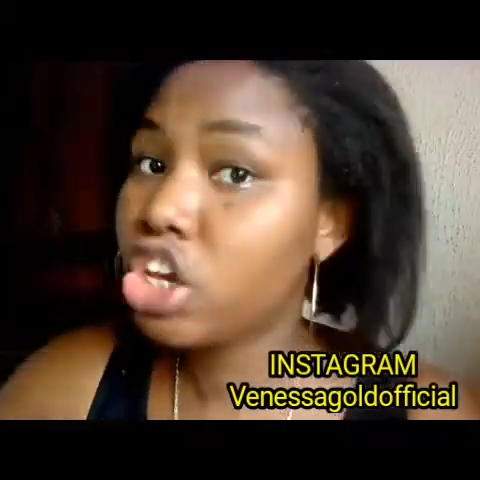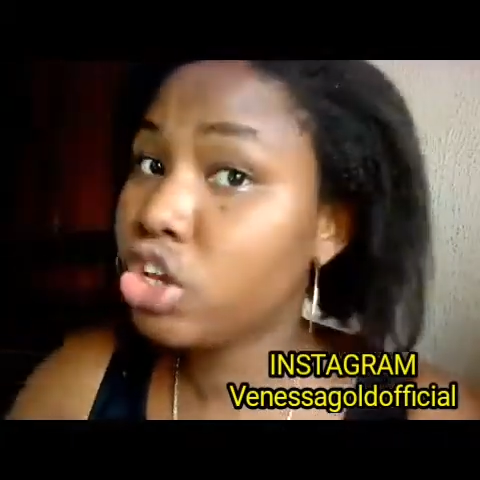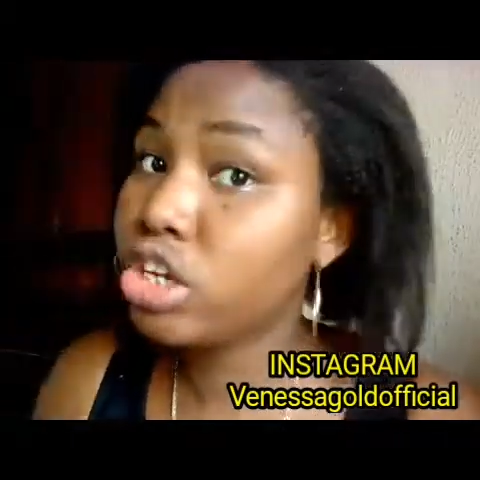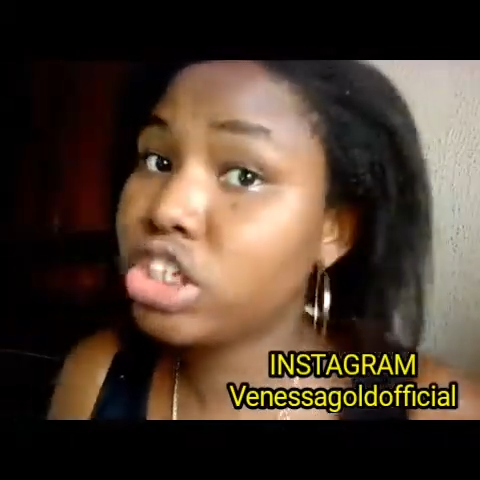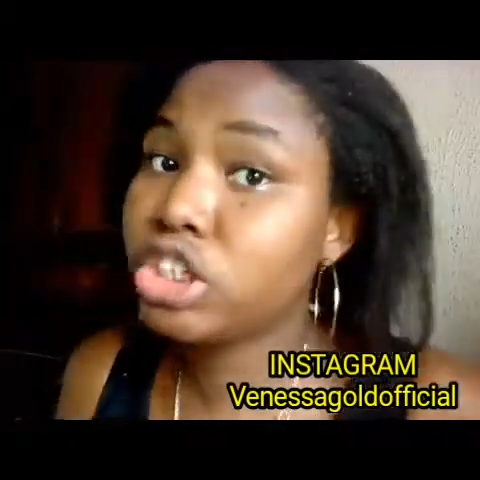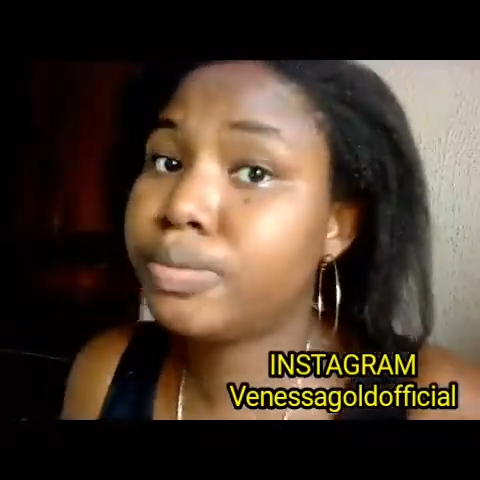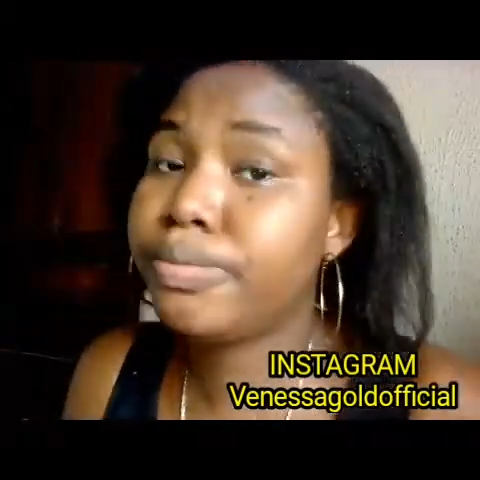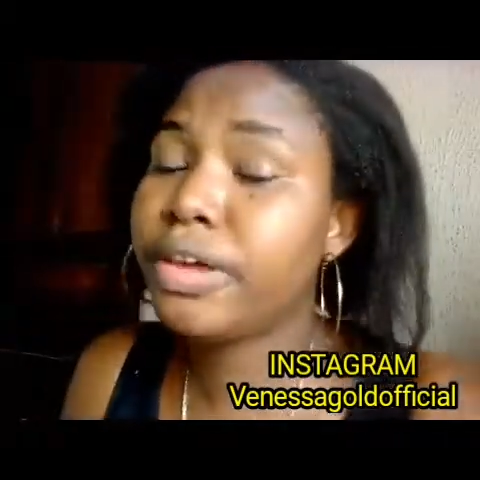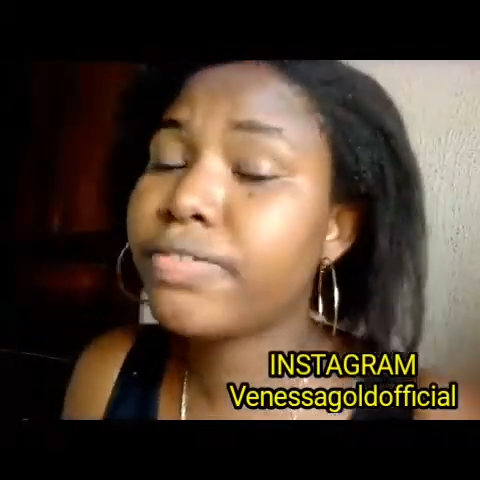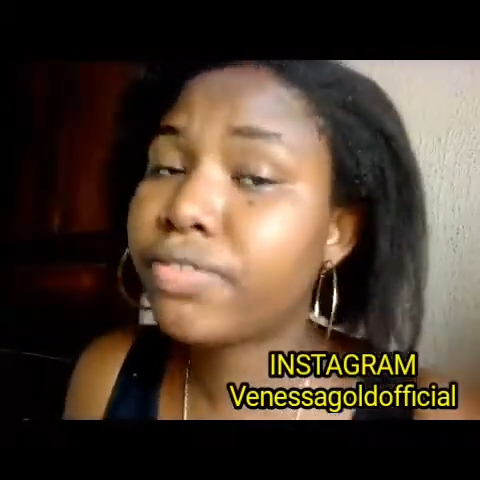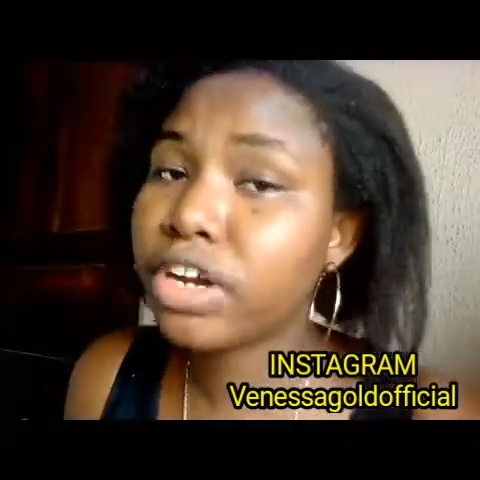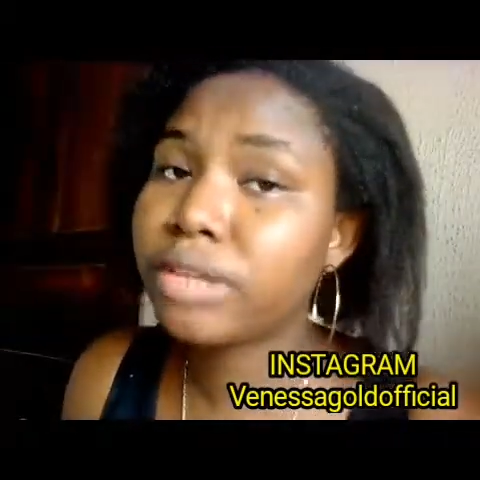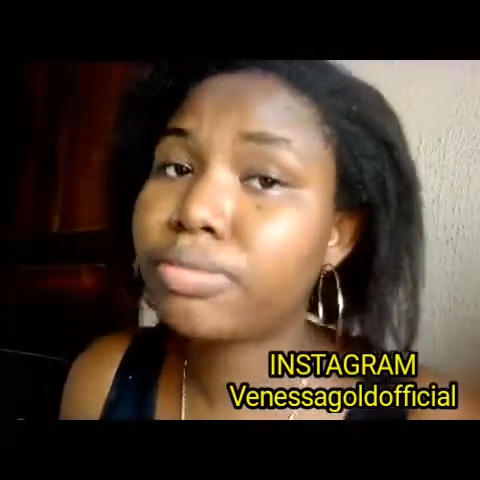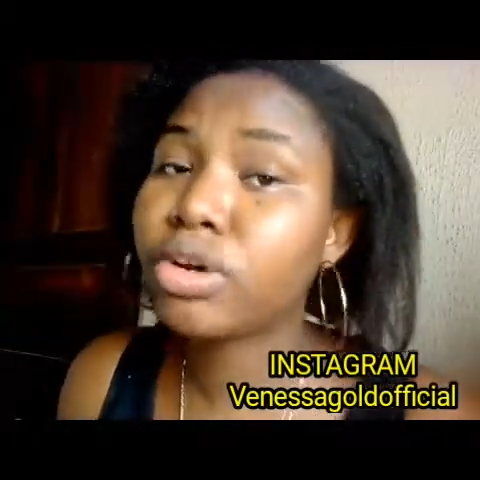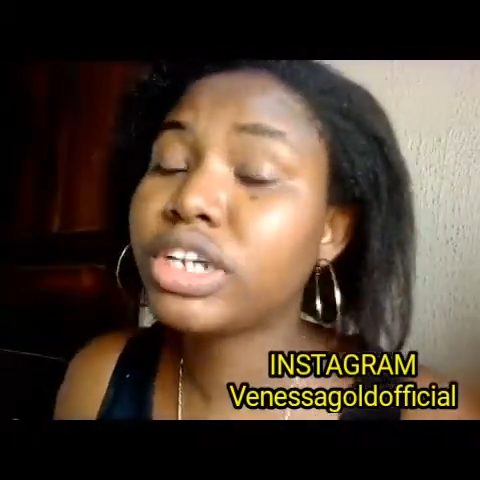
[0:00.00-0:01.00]
You don't need to pay
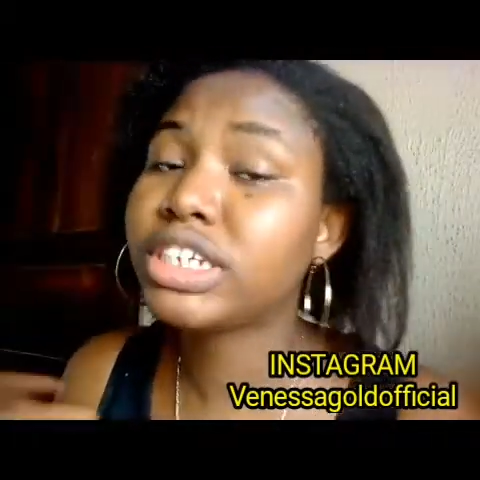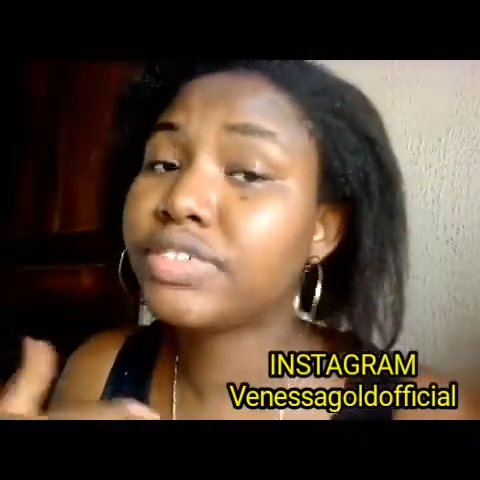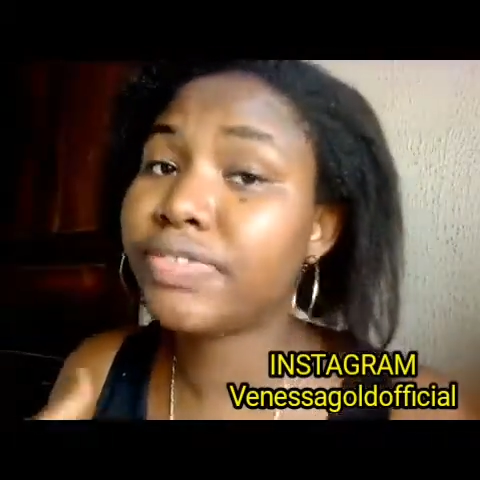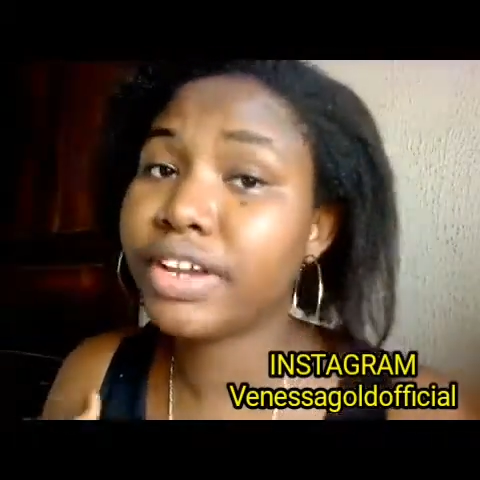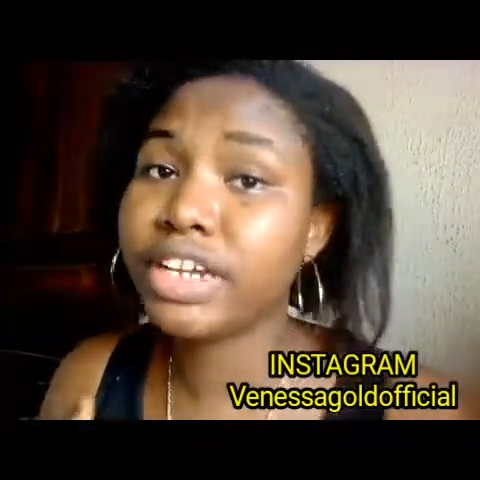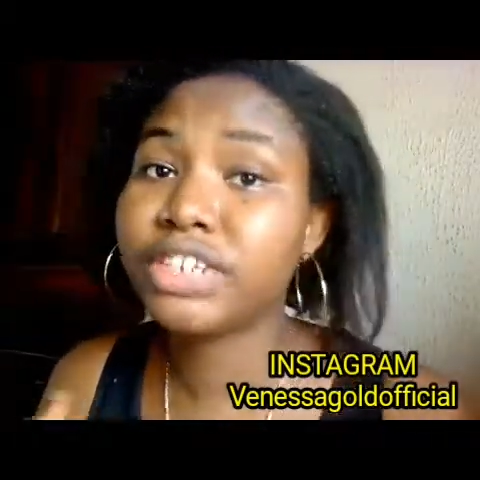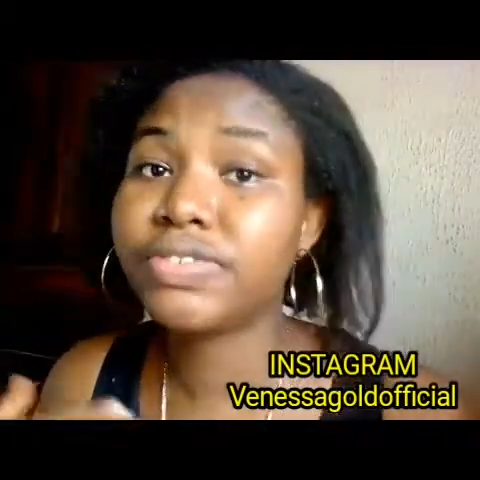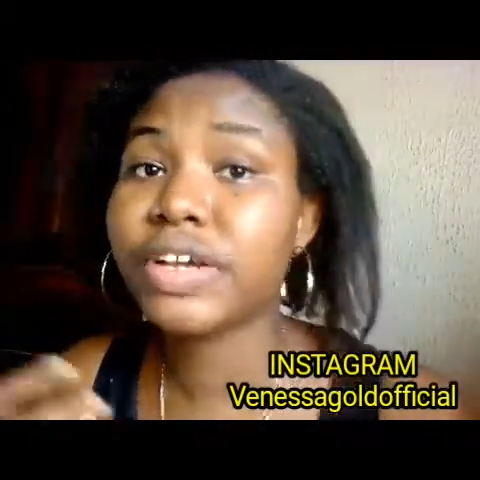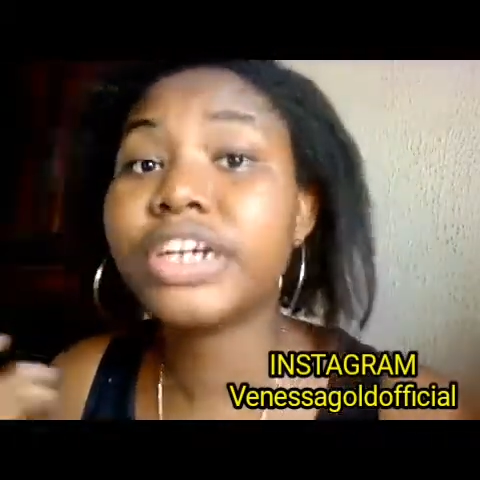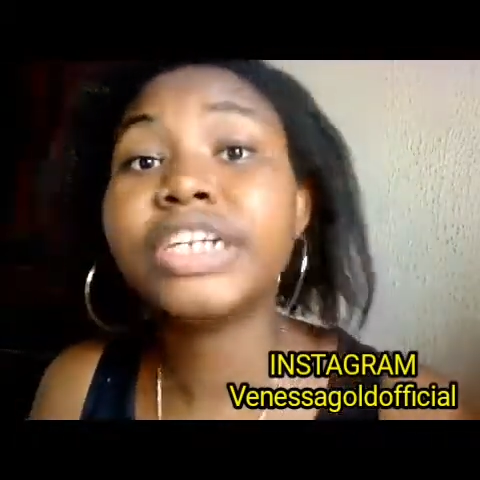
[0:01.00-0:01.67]
for it, but it's, it's